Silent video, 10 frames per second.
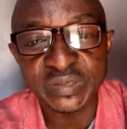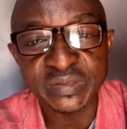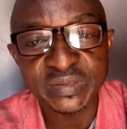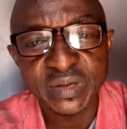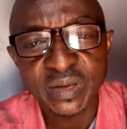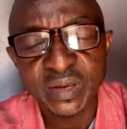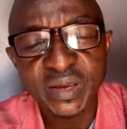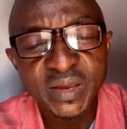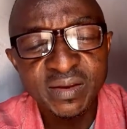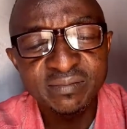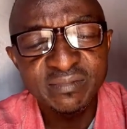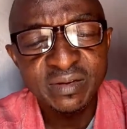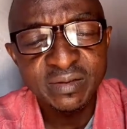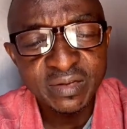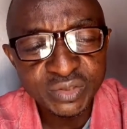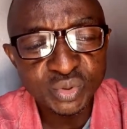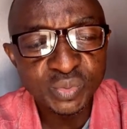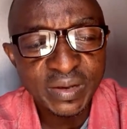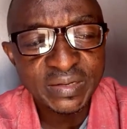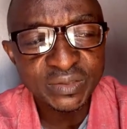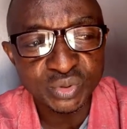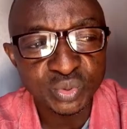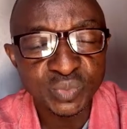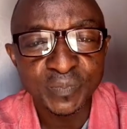is. And little by little,